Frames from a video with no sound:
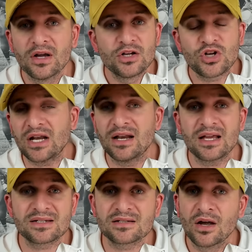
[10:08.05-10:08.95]
Jaden
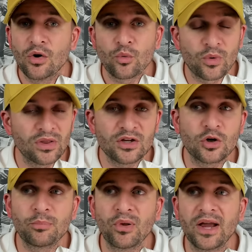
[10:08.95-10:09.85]
Hicks, really
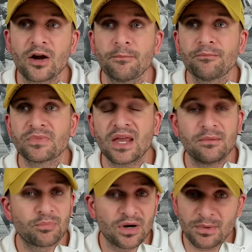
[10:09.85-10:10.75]
good player in
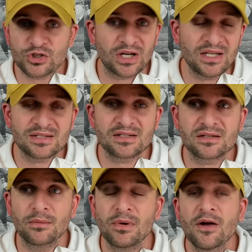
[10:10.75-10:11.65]
pretty much any
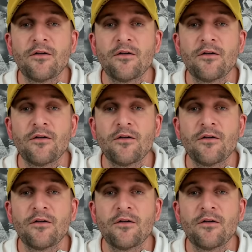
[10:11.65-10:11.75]
system.